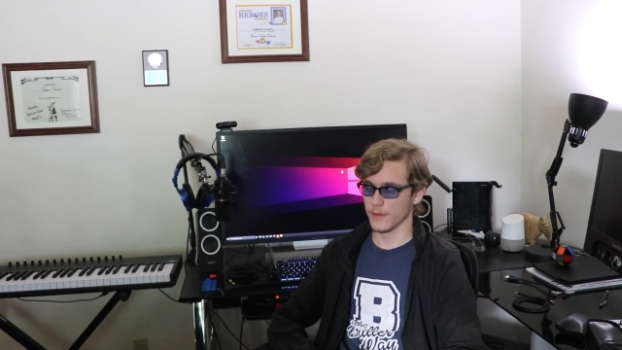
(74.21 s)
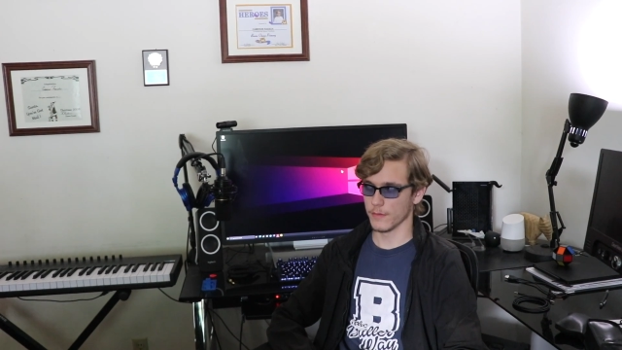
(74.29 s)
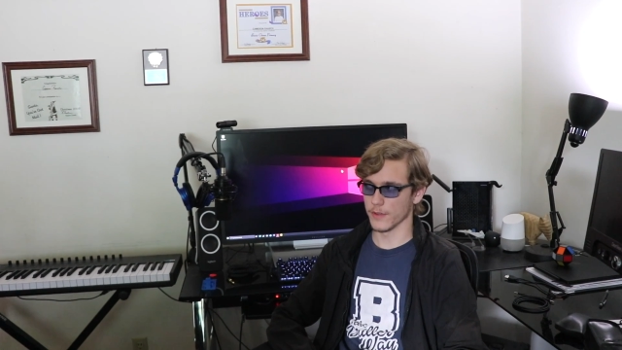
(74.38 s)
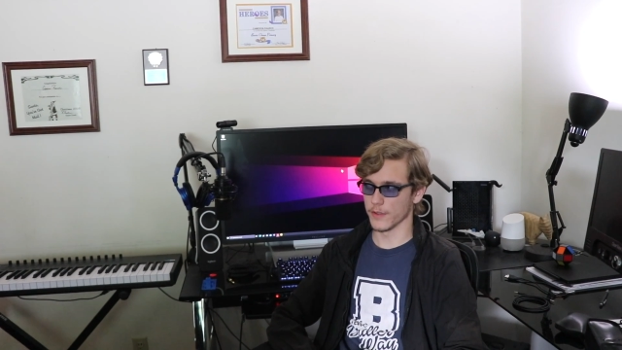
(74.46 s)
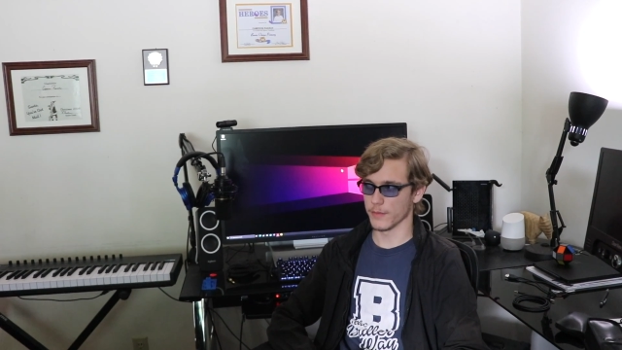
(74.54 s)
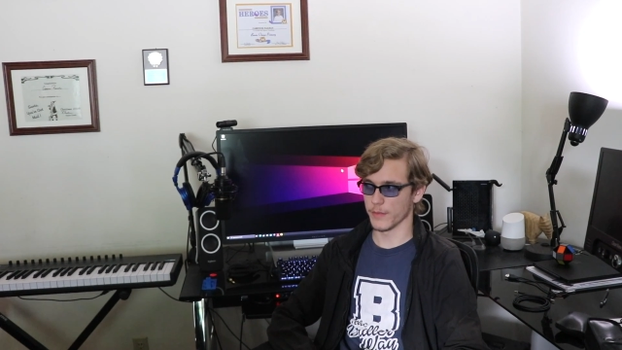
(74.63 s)

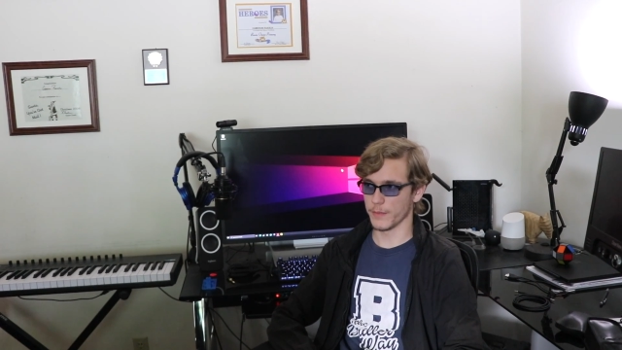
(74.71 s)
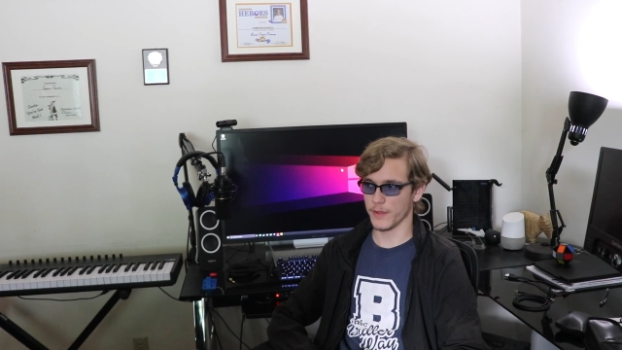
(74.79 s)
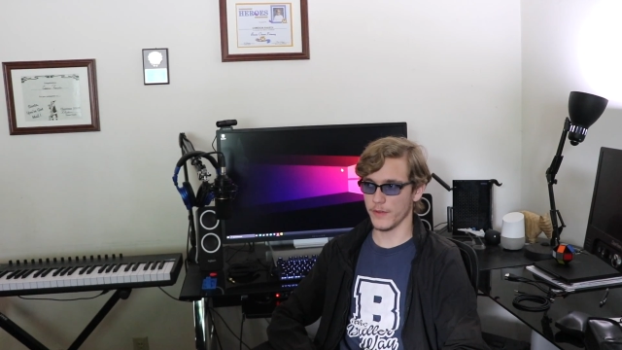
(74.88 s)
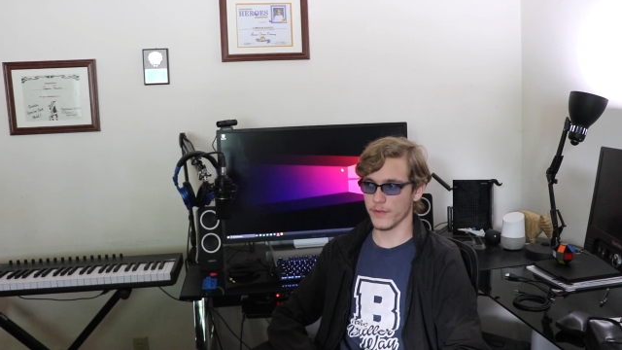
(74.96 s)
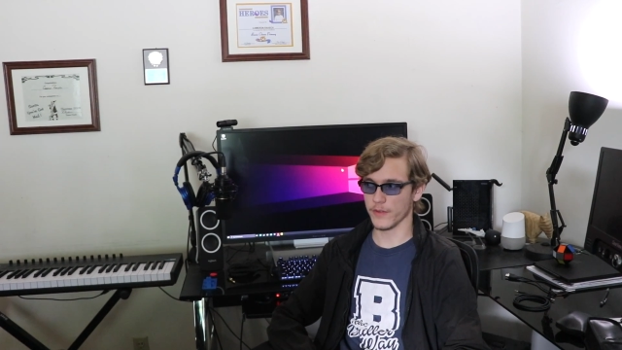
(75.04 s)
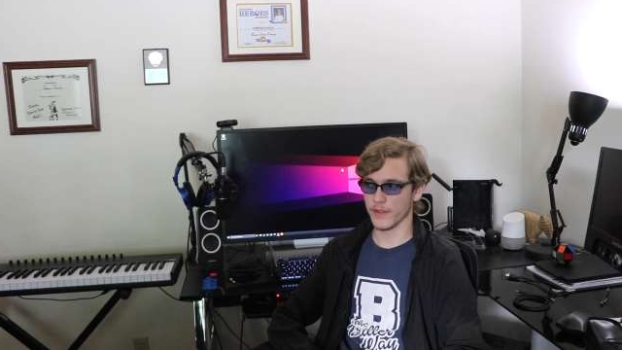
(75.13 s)
Well, my
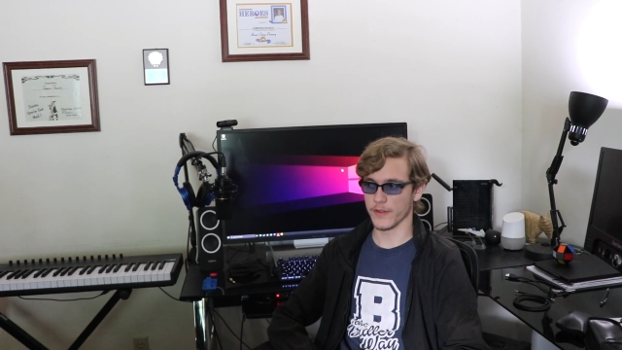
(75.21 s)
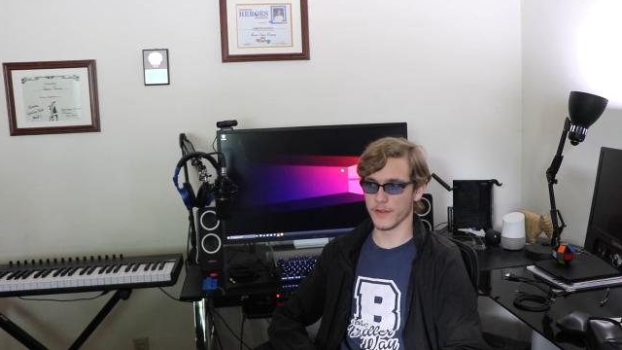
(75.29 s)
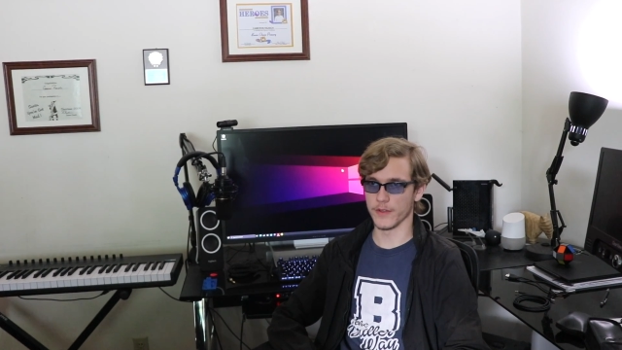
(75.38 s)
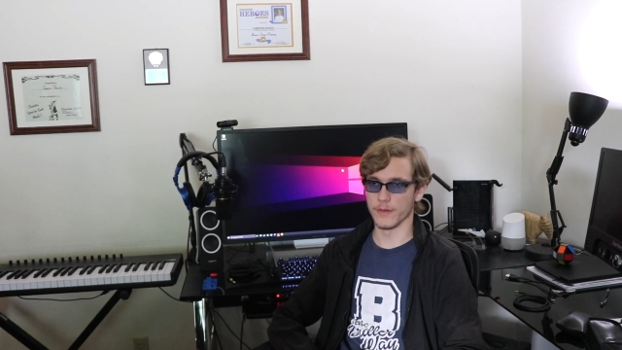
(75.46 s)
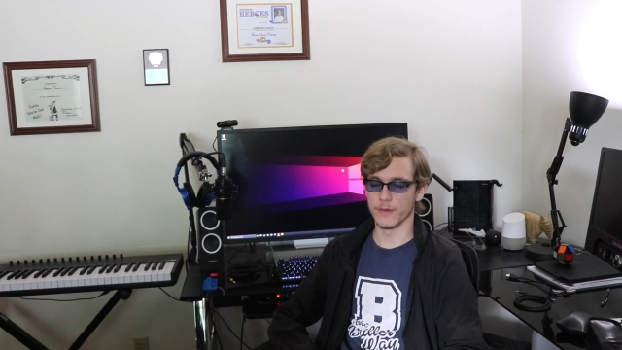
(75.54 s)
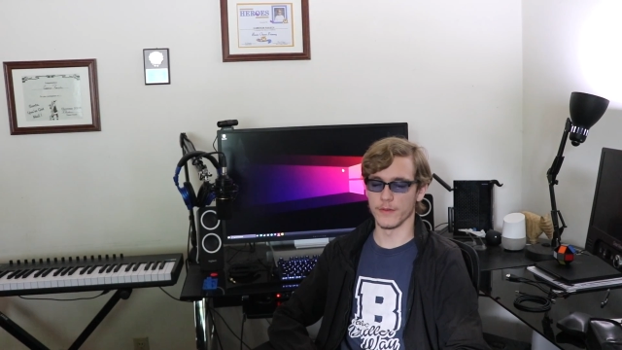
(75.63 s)
parents will tell
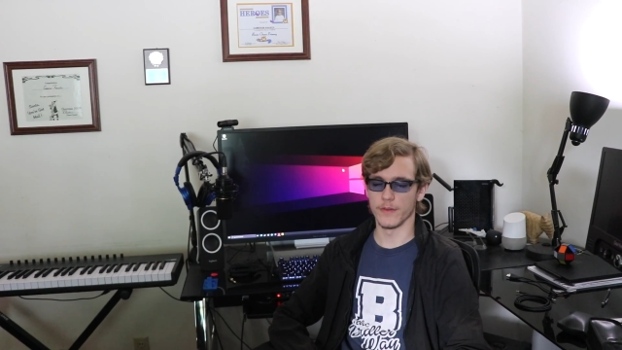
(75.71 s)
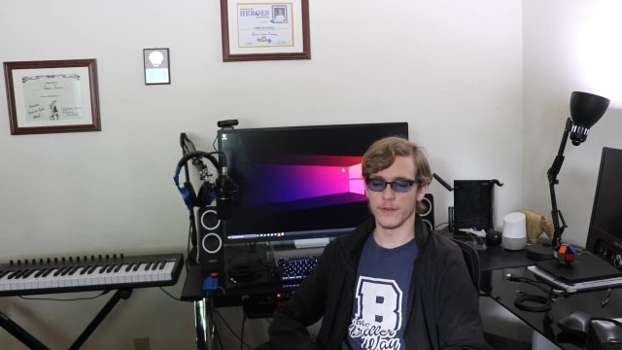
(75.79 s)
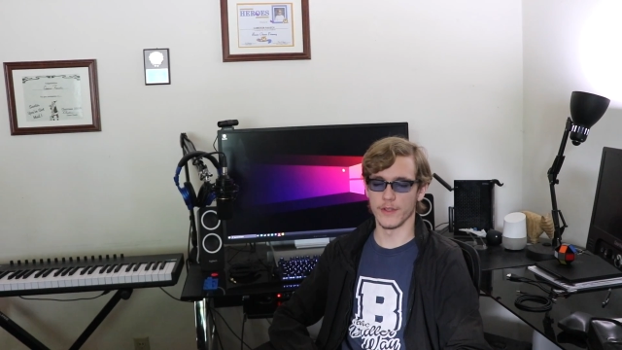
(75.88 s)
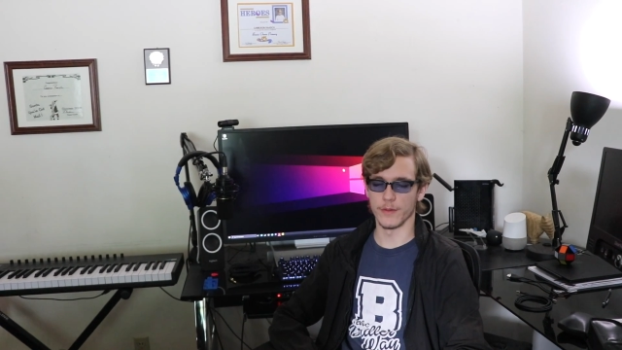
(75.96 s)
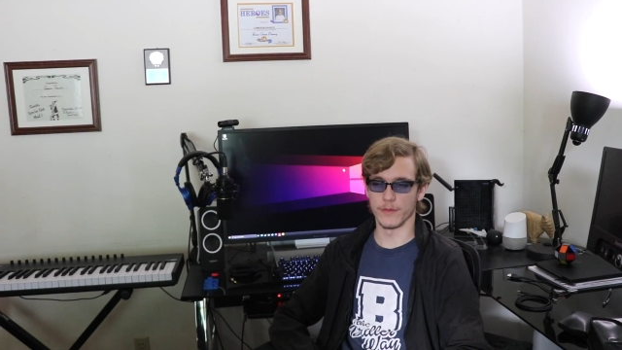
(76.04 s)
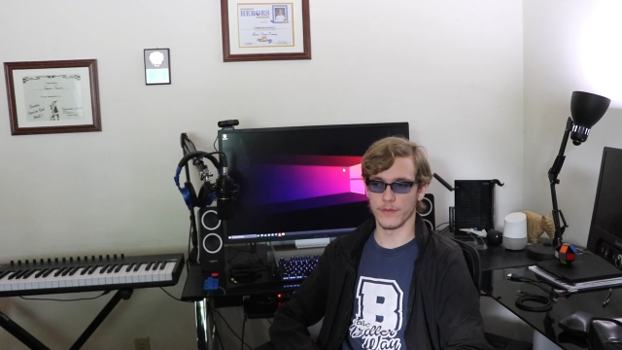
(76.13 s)
you
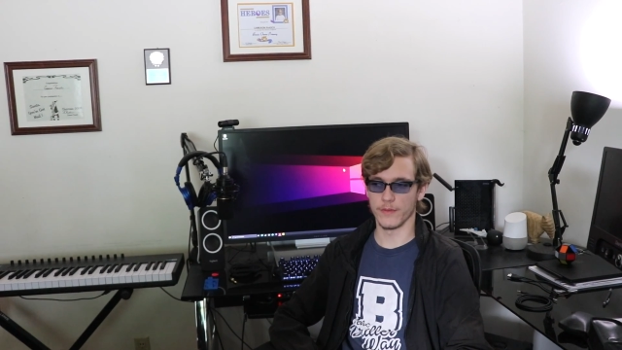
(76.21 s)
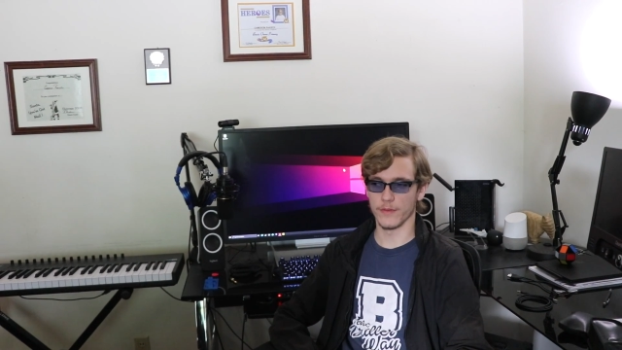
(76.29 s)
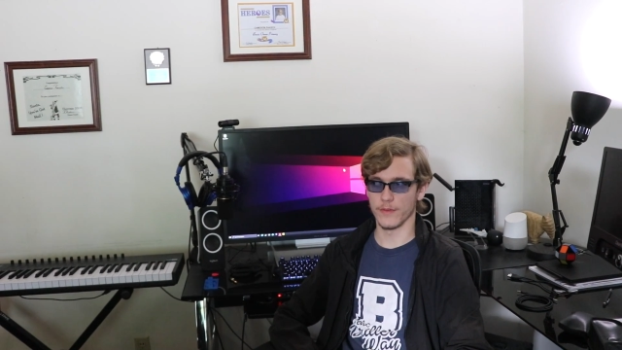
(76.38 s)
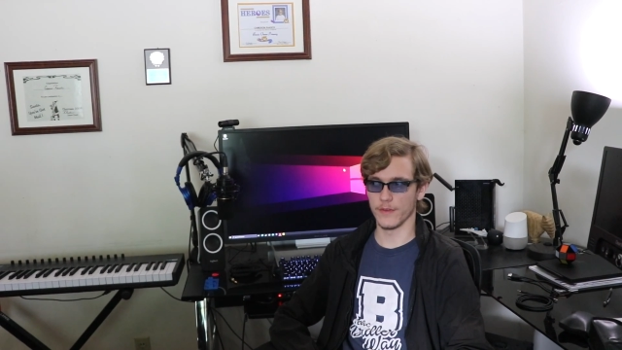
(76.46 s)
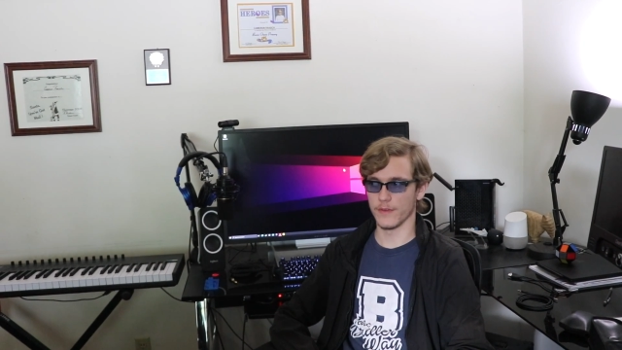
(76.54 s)
it was